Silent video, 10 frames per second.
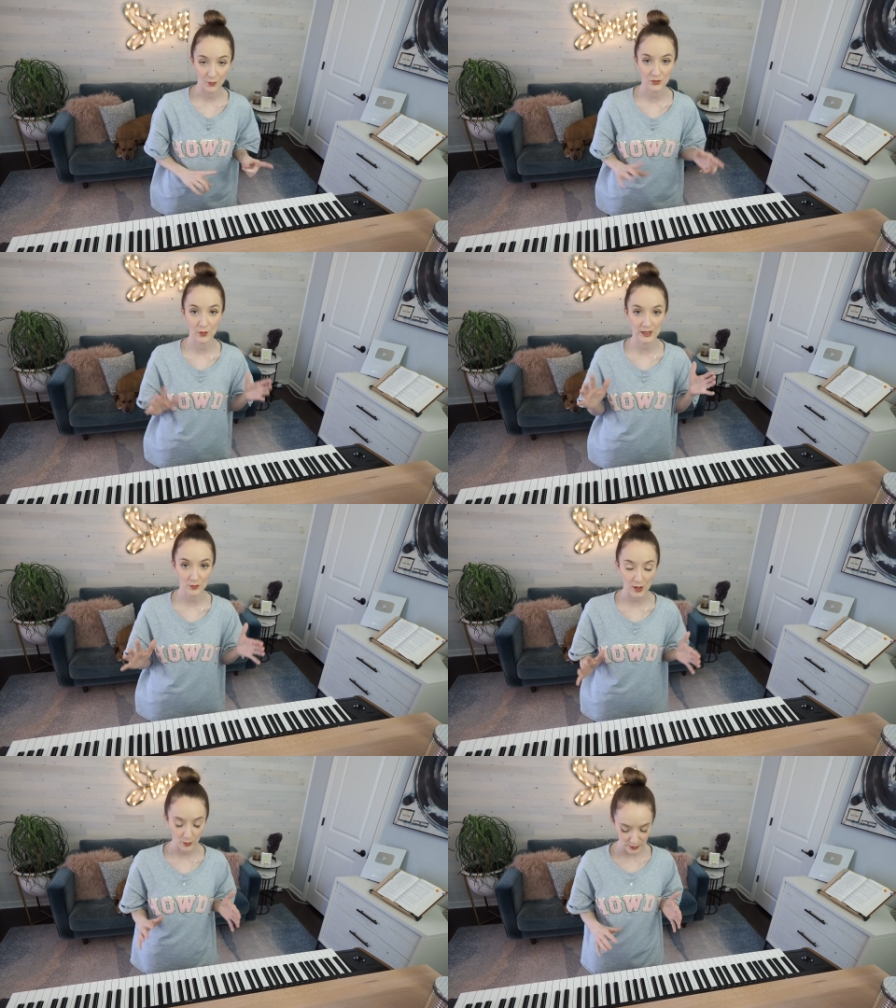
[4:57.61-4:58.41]
So here's
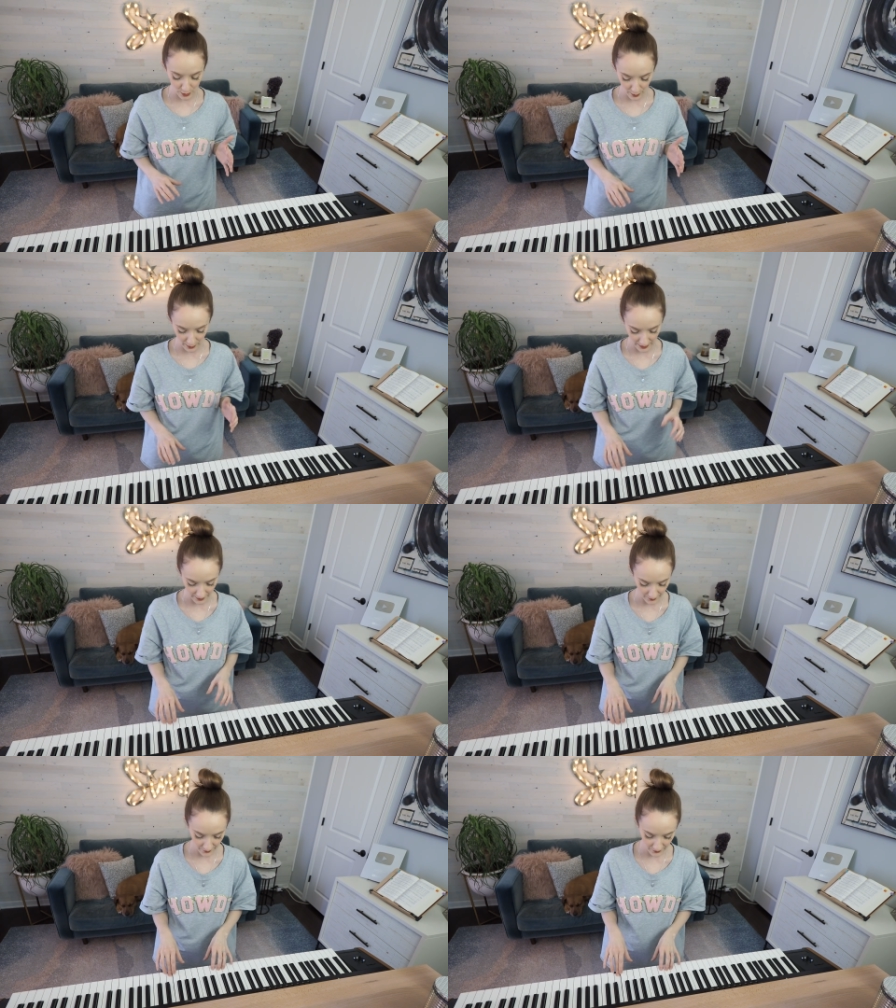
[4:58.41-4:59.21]
what I want you to think
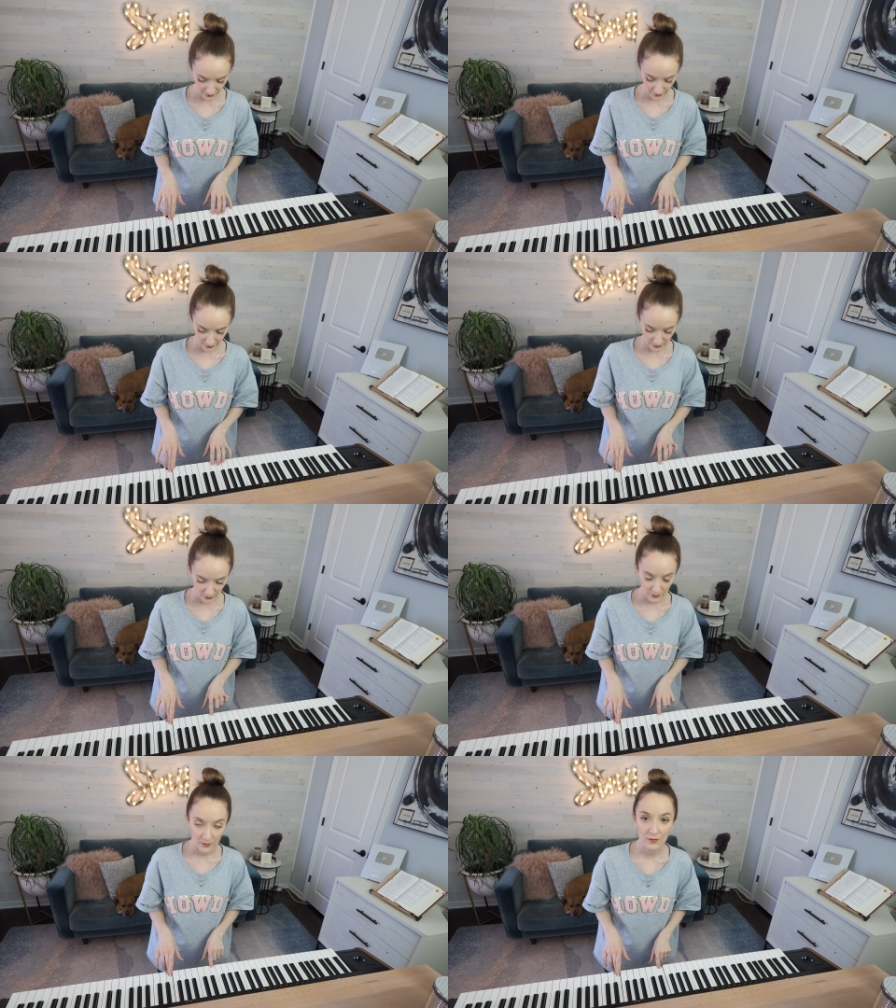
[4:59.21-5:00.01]

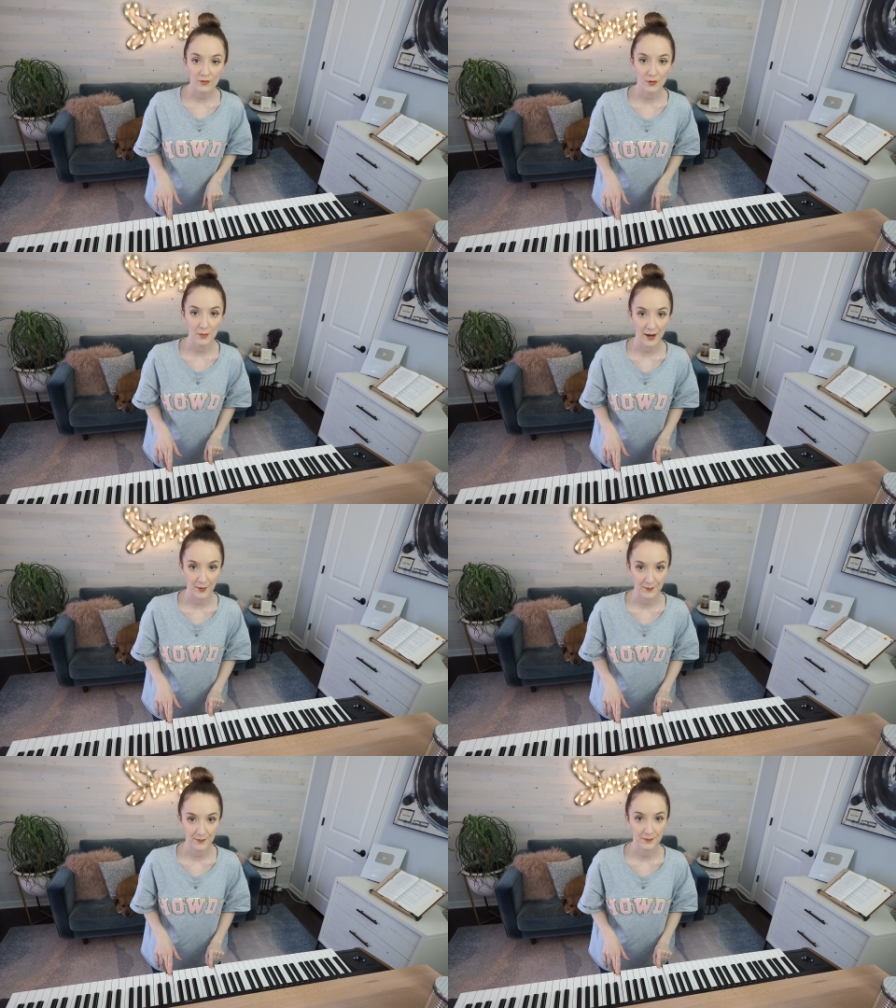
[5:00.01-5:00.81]
from there.
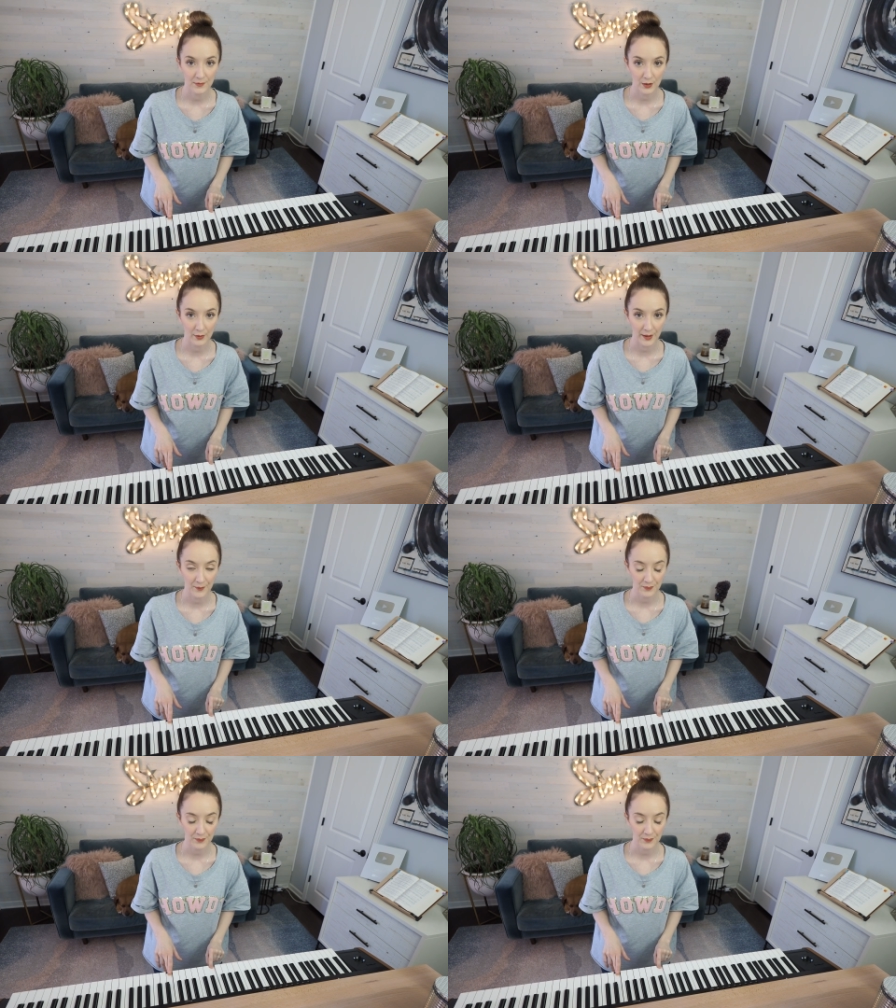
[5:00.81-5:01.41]
Okay.